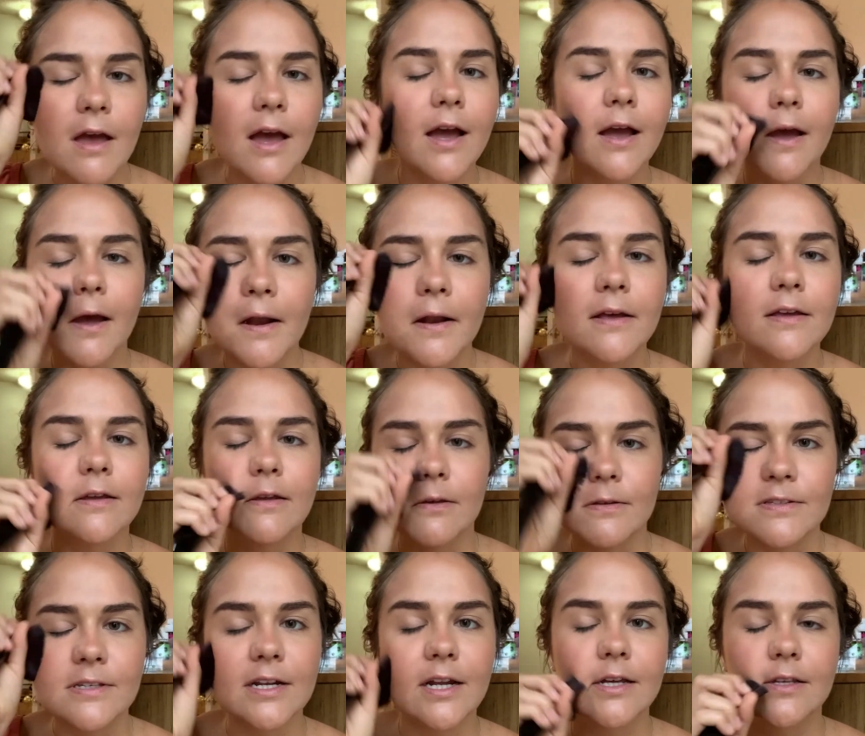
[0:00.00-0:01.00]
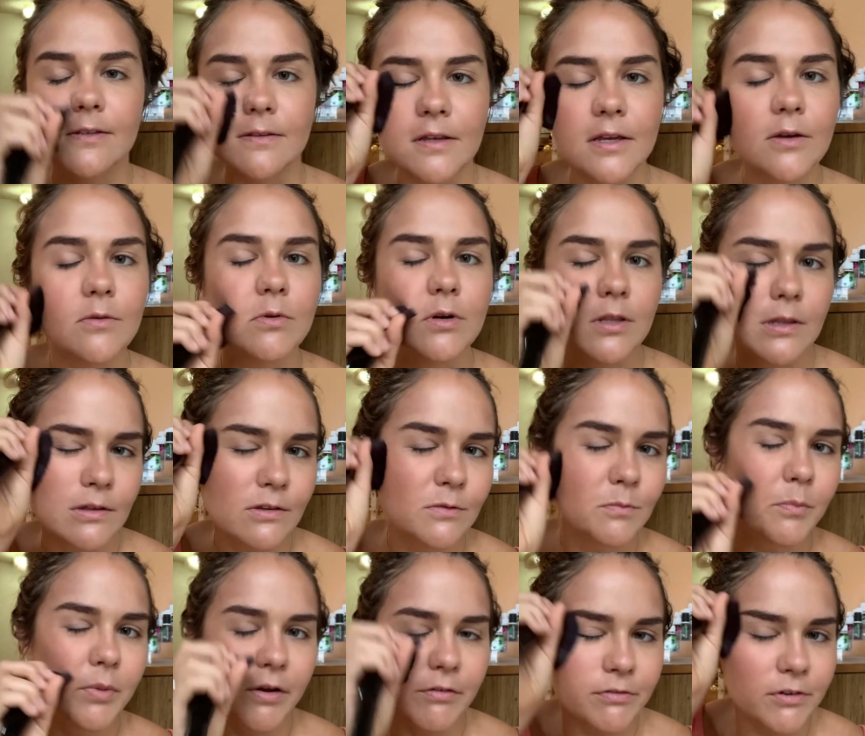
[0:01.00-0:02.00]
I kind of use it as like one of those
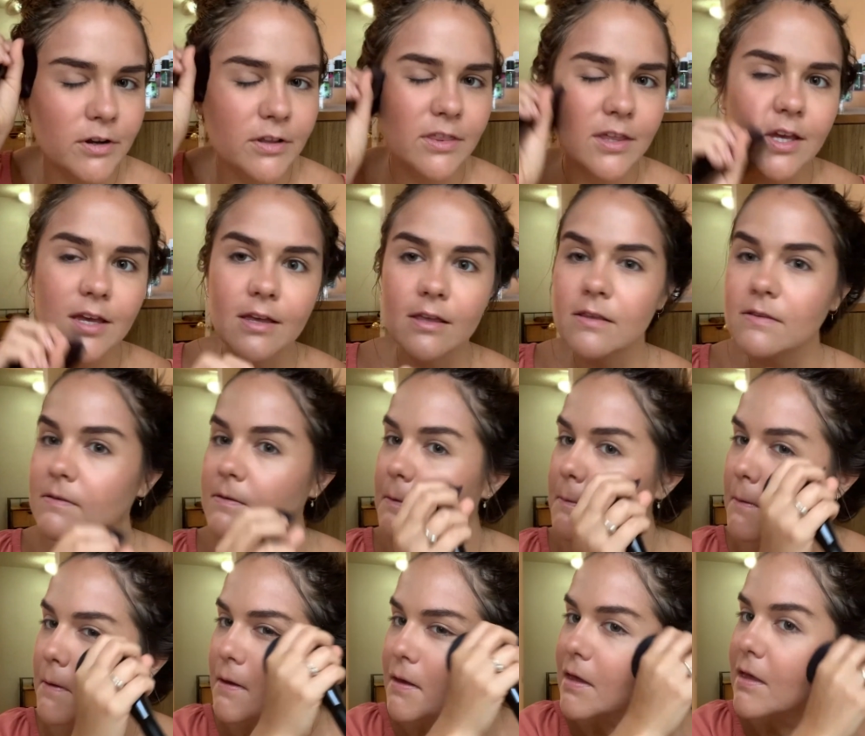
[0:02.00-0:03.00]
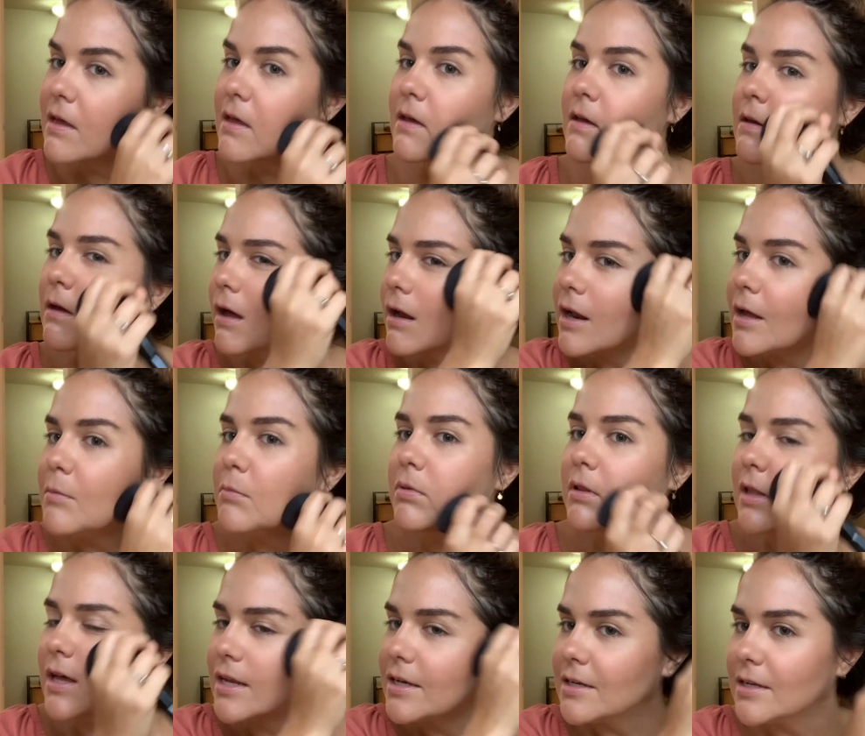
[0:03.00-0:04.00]
buffer things. And I
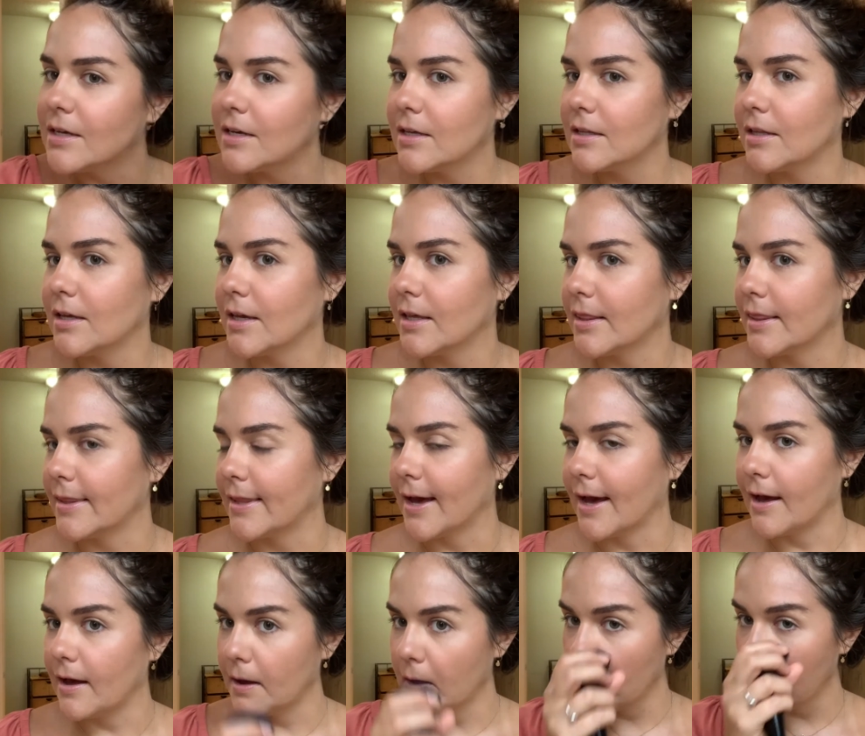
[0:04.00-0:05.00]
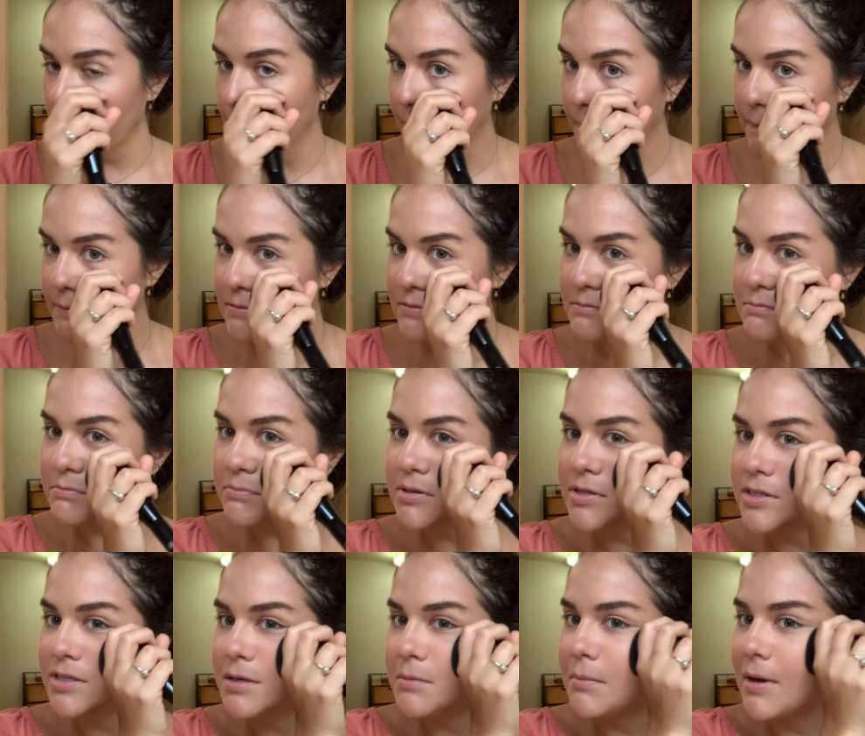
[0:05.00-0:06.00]
blend it like that and
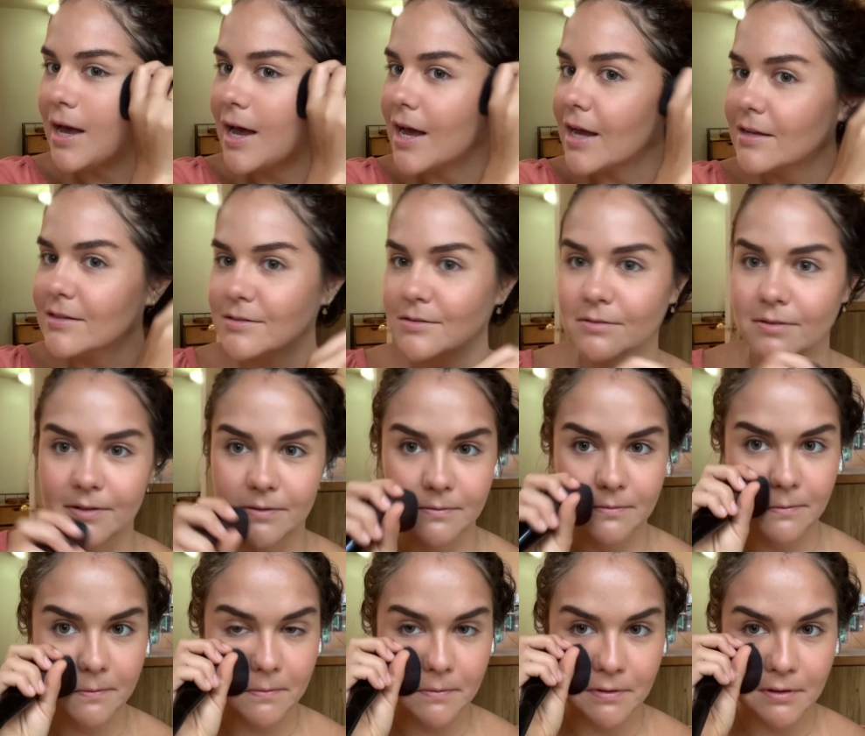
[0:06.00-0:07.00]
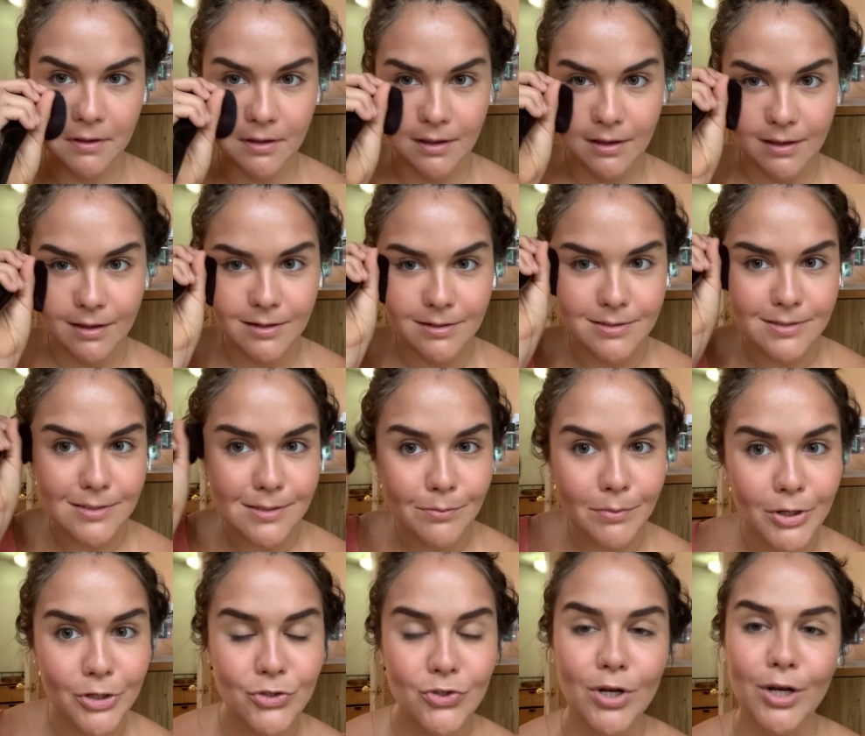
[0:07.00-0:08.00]
pull it back so I don't, just to
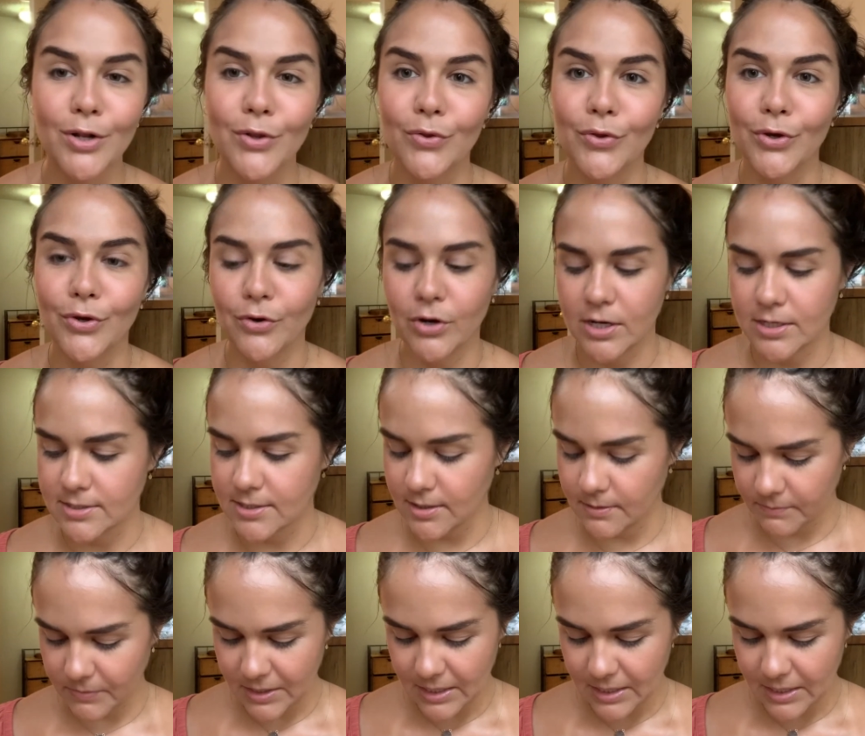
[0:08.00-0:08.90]
make sure I don't look crazy.